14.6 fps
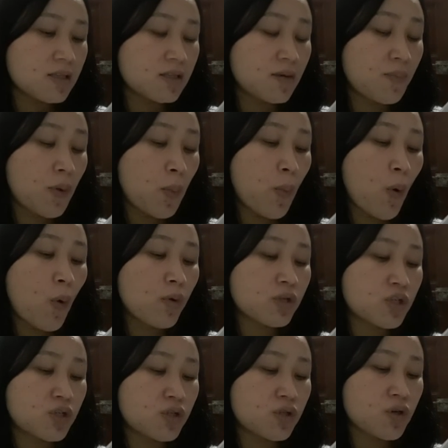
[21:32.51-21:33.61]
The
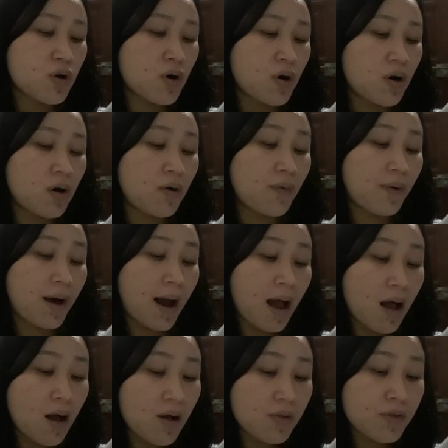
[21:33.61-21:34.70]
people you're
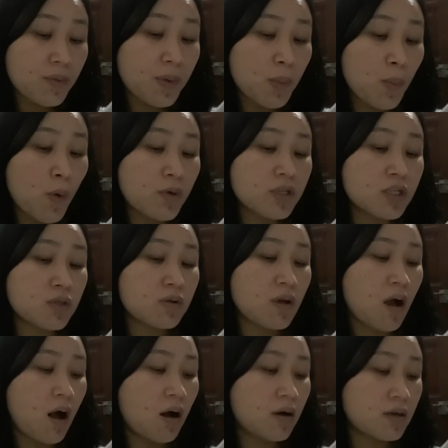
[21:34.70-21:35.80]
around, the people you
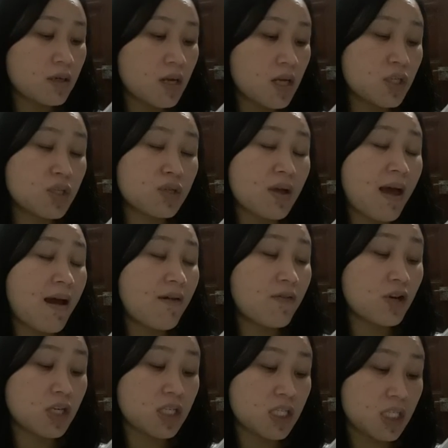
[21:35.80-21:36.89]
connect to
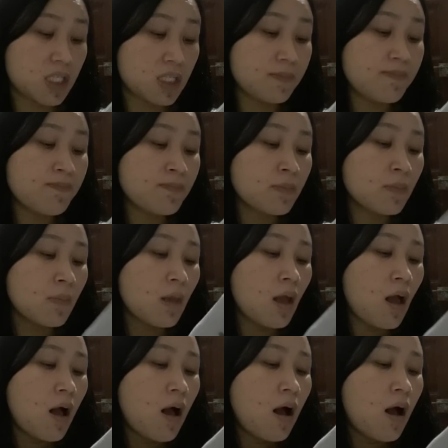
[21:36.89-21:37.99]
every day.
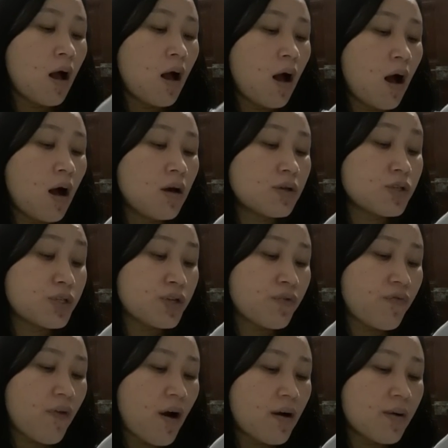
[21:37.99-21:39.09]
How did
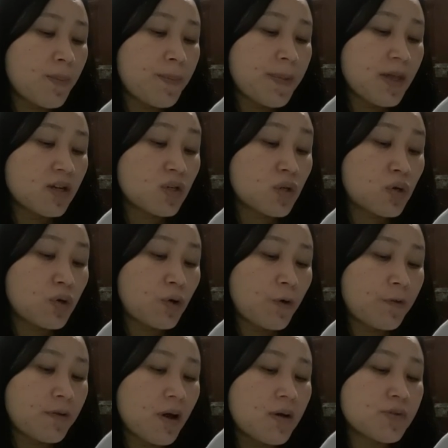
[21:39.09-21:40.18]
you find a peer
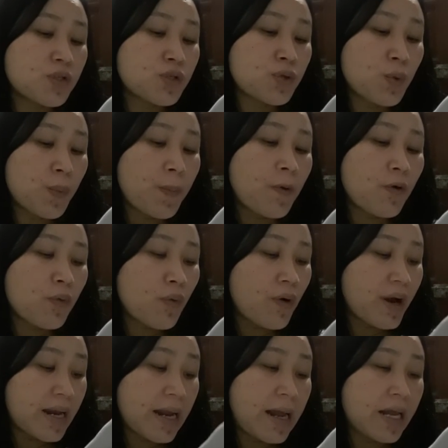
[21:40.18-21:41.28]
group of super
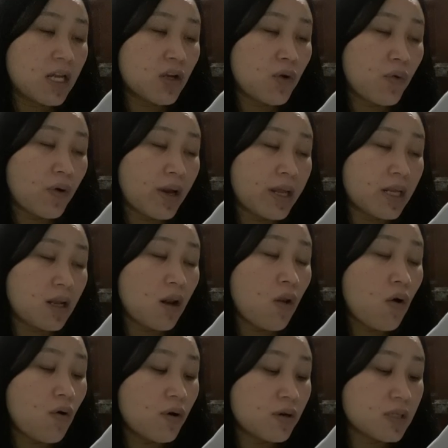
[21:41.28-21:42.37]
great English
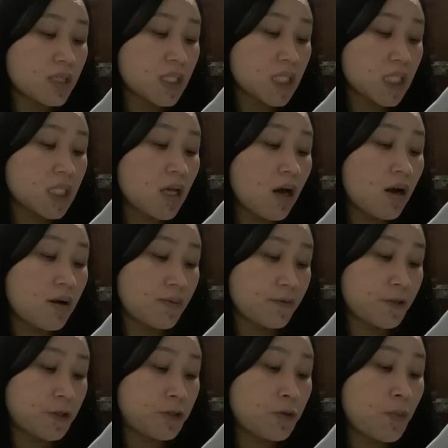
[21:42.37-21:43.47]
learners, of
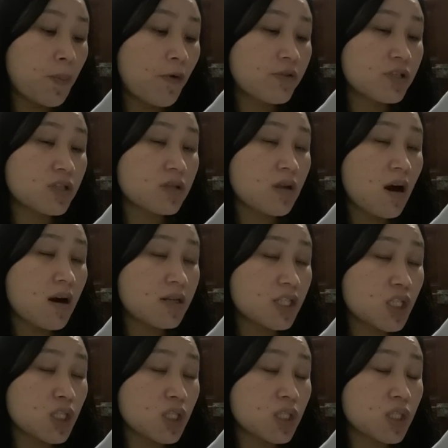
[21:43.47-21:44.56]
superstar
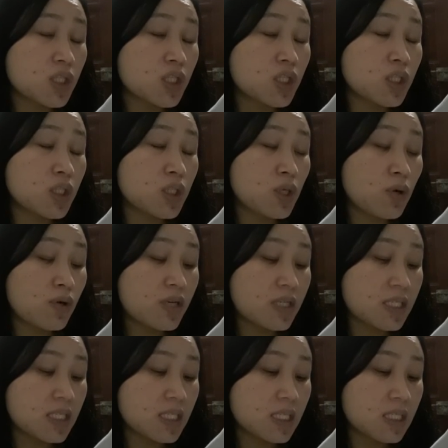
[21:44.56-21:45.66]

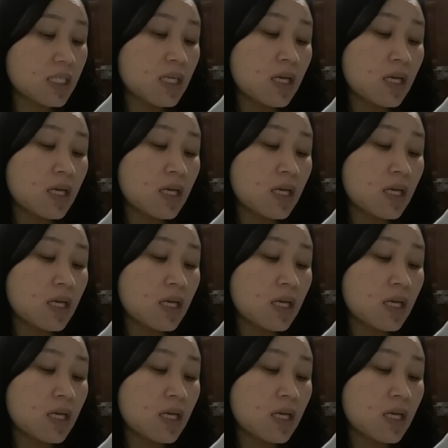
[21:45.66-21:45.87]
students?